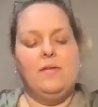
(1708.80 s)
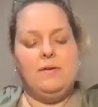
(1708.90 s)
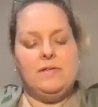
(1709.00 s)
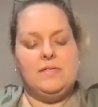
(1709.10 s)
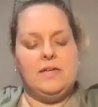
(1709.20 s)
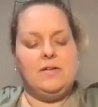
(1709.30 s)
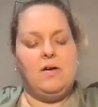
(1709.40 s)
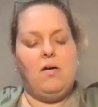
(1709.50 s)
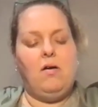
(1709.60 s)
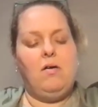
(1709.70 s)
We send
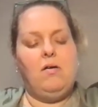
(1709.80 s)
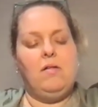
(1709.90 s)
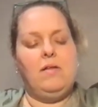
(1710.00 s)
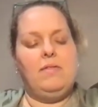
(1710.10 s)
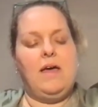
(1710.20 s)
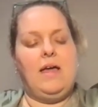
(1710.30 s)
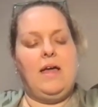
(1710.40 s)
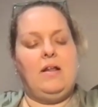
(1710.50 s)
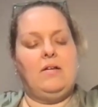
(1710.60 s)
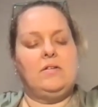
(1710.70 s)
all of that
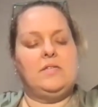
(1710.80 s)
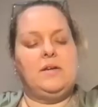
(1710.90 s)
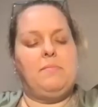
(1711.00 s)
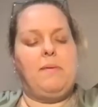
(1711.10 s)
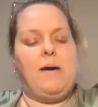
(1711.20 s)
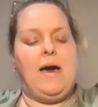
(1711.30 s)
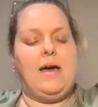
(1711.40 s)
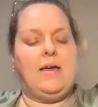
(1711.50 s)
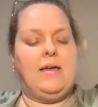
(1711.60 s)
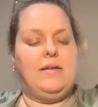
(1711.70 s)
energy
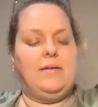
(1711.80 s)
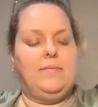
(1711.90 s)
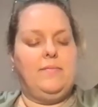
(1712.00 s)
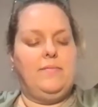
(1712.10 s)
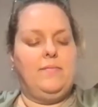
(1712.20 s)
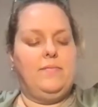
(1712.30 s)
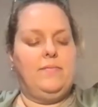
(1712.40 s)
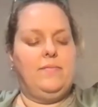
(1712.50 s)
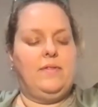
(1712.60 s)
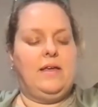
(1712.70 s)
back
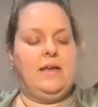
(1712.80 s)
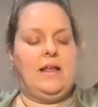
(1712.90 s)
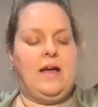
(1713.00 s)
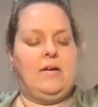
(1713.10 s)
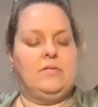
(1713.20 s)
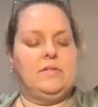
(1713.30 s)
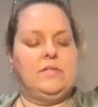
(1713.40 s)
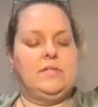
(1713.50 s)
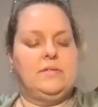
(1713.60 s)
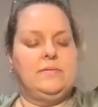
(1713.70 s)
and out.